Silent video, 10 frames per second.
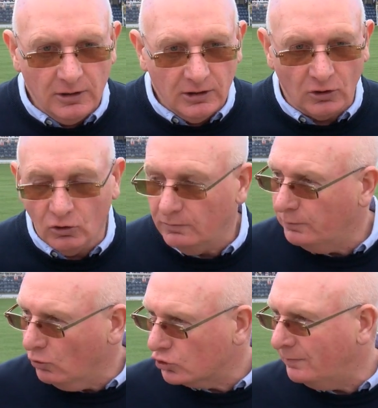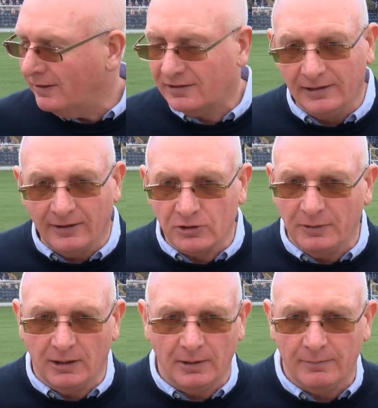You know, Paul Smith, Darren's
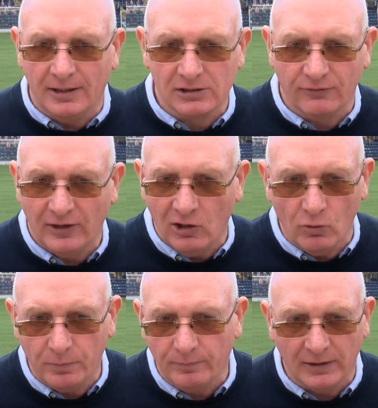been a, a massive help.